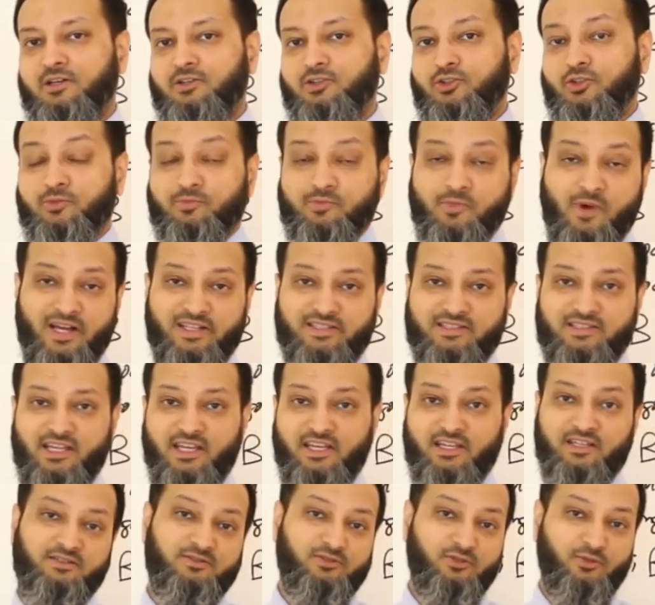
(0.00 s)
You
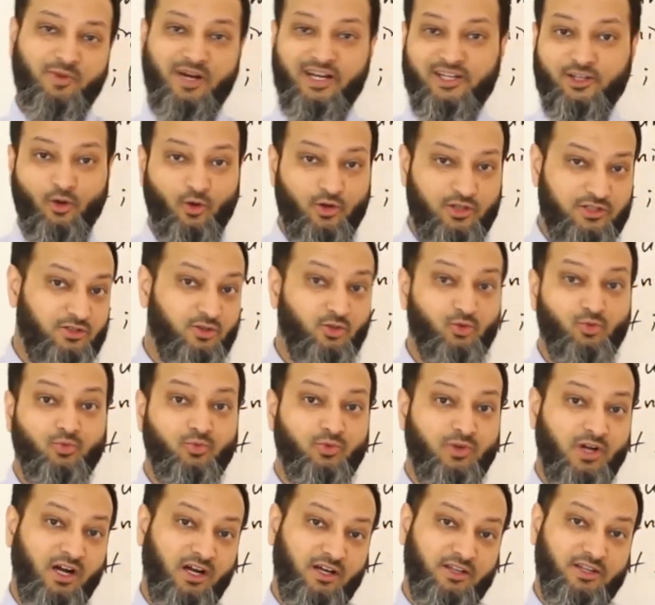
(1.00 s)
might notice
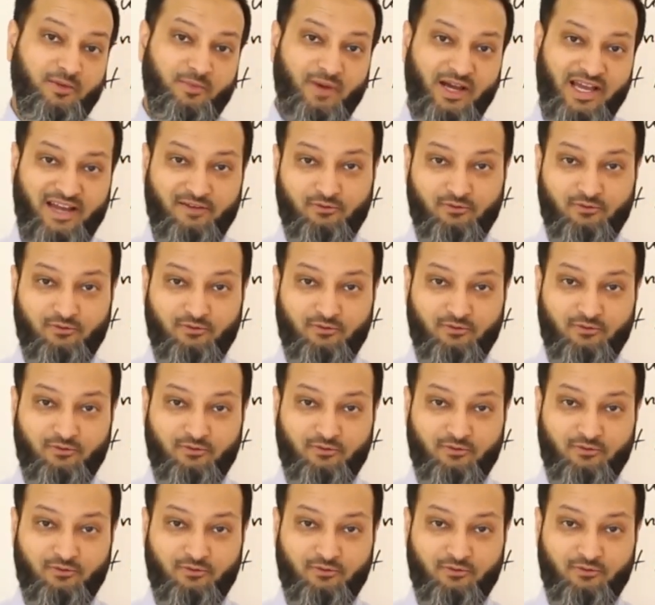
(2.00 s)
they might